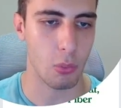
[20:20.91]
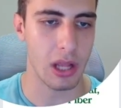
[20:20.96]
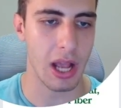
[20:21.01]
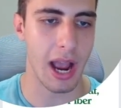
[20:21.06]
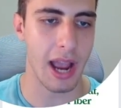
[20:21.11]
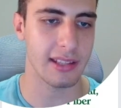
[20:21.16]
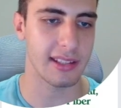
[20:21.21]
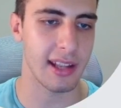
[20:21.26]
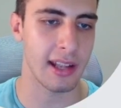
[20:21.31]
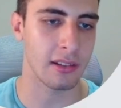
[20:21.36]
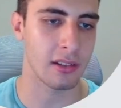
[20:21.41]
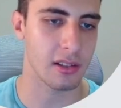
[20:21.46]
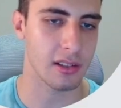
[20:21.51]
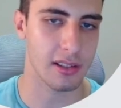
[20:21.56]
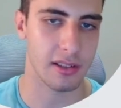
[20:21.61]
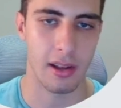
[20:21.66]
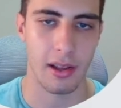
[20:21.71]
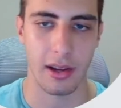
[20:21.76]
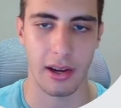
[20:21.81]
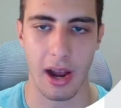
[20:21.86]
With
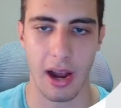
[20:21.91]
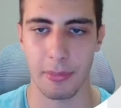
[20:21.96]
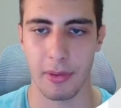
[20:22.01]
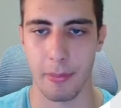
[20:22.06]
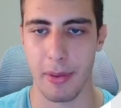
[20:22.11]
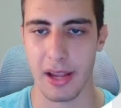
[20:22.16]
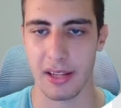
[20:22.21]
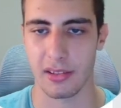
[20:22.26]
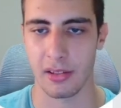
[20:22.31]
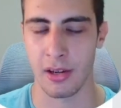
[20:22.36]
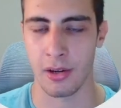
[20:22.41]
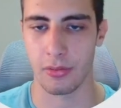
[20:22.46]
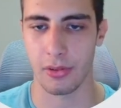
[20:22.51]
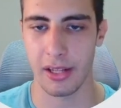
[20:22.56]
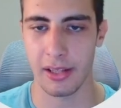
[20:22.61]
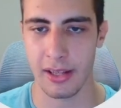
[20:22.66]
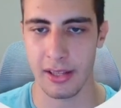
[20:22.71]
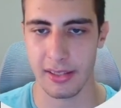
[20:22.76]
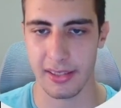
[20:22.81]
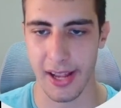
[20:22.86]
standards come the best
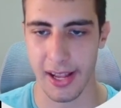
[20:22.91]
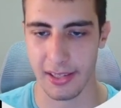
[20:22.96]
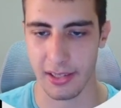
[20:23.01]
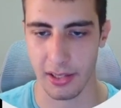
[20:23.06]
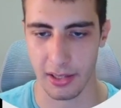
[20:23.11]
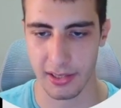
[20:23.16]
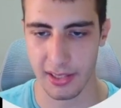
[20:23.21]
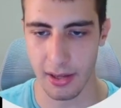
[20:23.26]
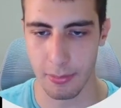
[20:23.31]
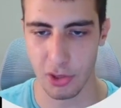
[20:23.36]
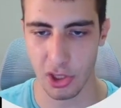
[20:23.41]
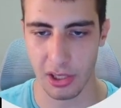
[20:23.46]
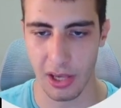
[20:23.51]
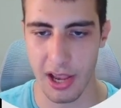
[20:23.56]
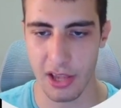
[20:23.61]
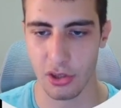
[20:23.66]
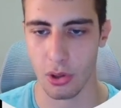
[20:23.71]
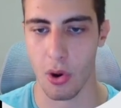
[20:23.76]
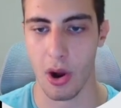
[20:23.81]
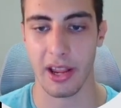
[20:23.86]
ingredients. That's the subject
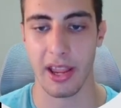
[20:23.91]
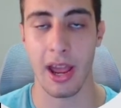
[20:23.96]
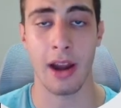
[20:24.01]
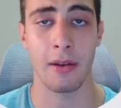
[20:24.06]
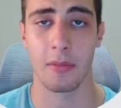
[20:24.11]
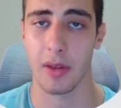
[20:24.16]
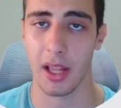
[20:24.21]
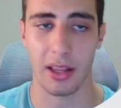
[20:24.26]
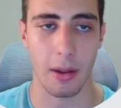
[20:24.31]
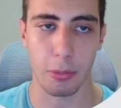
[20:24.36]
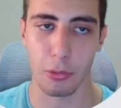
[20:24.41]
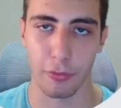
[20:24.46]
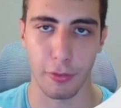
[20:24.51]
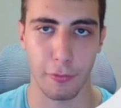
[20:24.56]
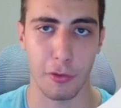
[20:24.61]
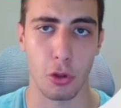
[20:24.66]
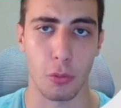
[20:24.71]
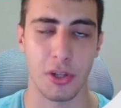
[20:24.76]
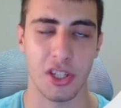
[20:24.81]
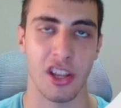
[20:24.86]
line. So again, get up to
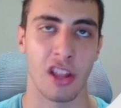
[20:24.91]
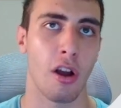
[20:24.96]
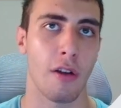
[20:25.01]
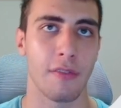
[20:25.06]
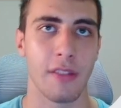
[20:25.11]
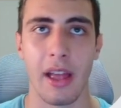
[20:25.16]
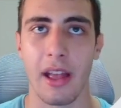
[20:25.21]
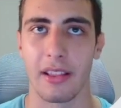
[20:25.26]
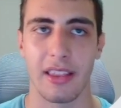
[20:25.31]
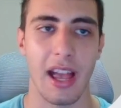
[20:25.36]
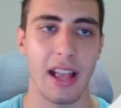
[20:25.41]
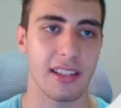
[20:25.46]
52% off.